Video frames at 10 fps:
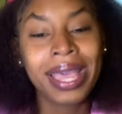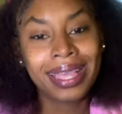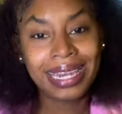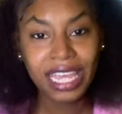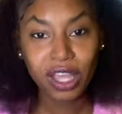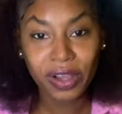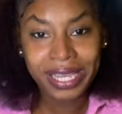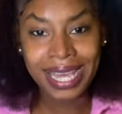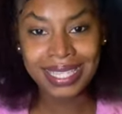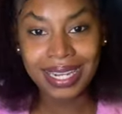Leo,
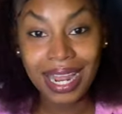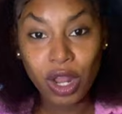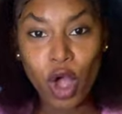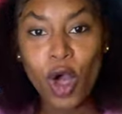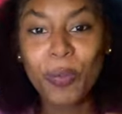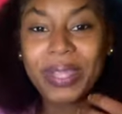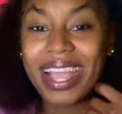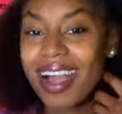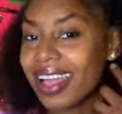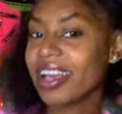kissing and hope they
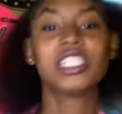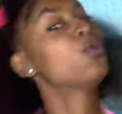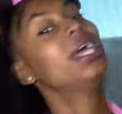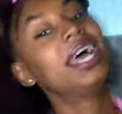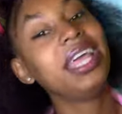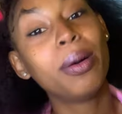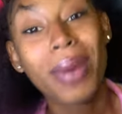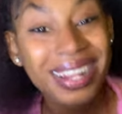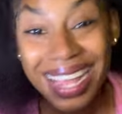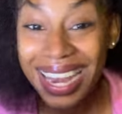caught us, whether your
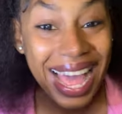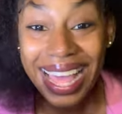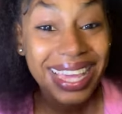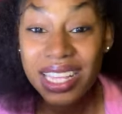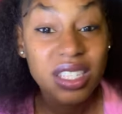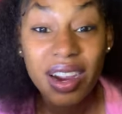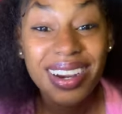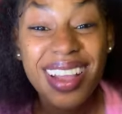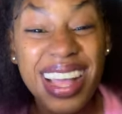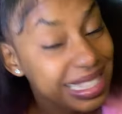mother like it or
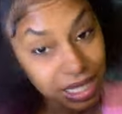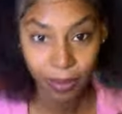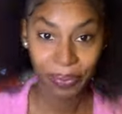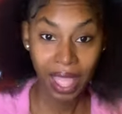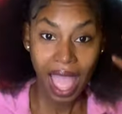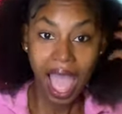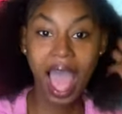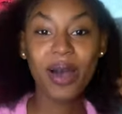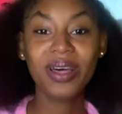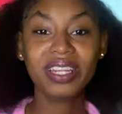not.
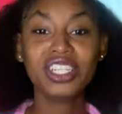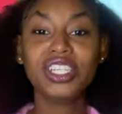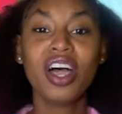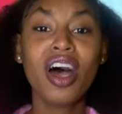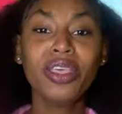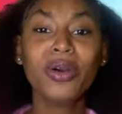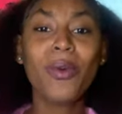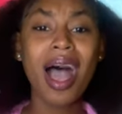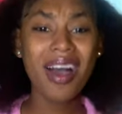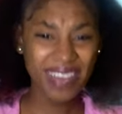I wanna show you
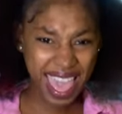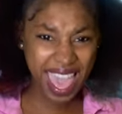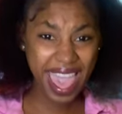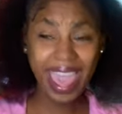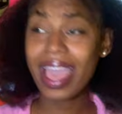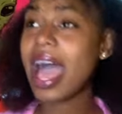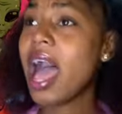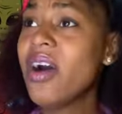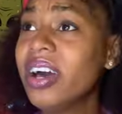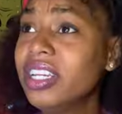up, eh?
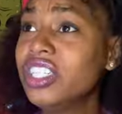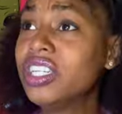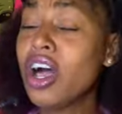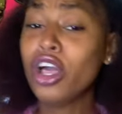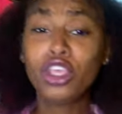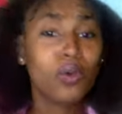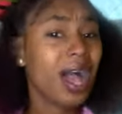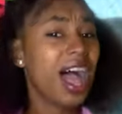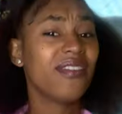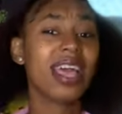I wanna show you
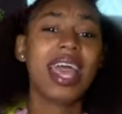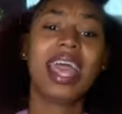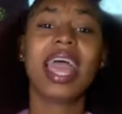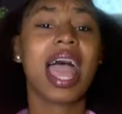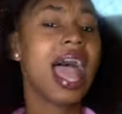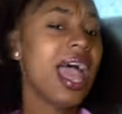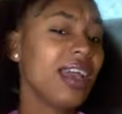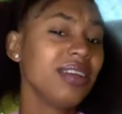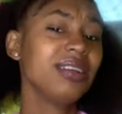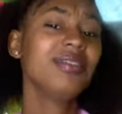up, eh?
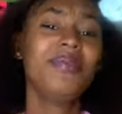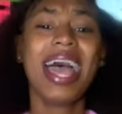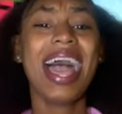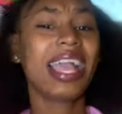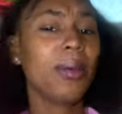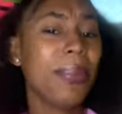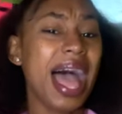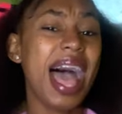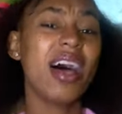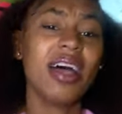And brag
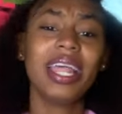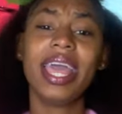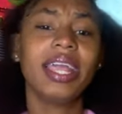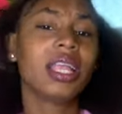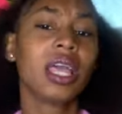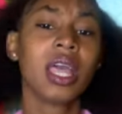about it.